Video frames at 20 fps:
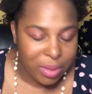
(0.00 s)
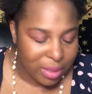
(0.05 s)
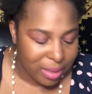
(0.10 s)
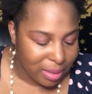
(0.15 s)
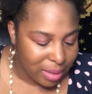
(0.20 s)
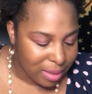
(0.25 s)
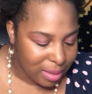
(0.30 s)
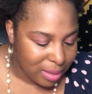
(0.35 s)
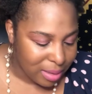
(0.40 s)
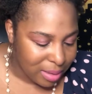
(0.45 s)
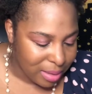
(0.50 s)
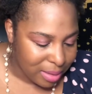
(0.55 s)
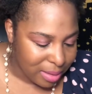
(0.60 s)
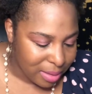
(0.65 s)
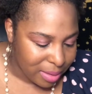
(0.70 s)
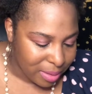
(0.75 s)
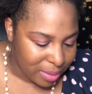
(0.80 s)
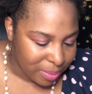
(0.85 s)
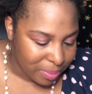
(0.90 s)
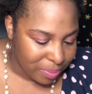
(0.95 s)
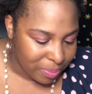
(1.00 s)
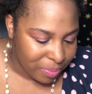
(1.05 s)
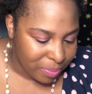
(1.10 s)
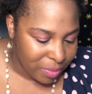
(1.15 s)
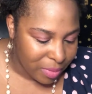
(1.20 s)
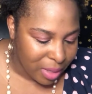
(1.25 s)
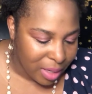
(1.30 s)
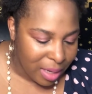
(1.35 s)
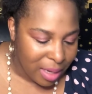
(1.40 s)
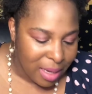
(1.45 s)
in the system
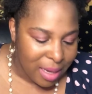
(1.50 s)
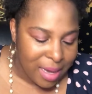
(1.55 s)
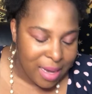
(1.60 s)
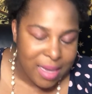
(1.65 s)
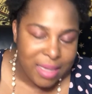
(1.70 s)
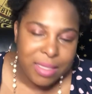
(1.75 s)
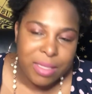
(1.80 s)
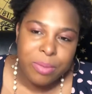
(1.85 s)
as